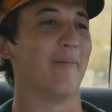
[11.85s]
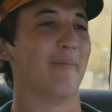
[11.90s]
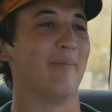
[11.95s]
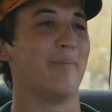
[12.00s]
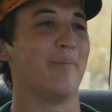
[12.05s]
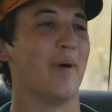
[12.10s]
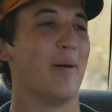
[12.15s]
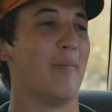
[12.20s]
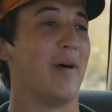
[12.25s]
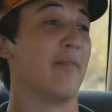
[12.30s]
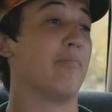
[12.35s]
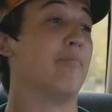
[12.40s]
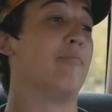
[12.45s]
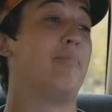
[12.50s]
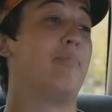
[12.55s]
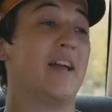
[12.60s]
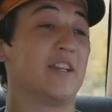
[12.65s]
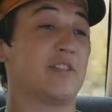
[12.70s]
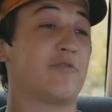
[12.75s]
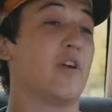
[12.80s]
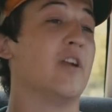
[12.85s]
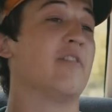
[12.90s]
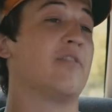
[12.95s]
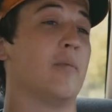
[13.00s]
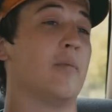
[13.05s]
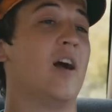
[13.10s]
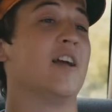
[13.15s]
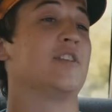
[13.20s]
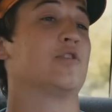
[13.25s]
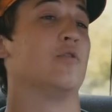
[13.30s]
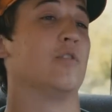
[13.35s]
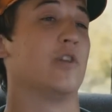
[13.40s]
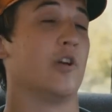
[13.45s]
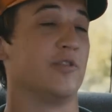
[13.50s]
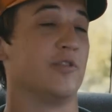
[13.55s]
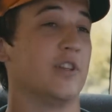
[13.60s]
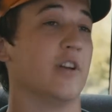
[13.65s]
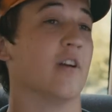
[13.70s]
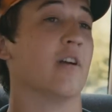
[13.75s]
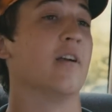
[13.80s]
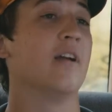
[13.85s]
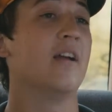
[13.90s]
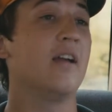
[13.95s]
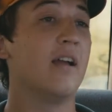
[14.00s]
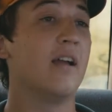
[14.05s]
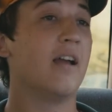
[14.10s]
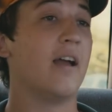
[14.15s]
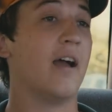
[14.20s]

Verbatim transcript: Um, but my best friend from high school goes here.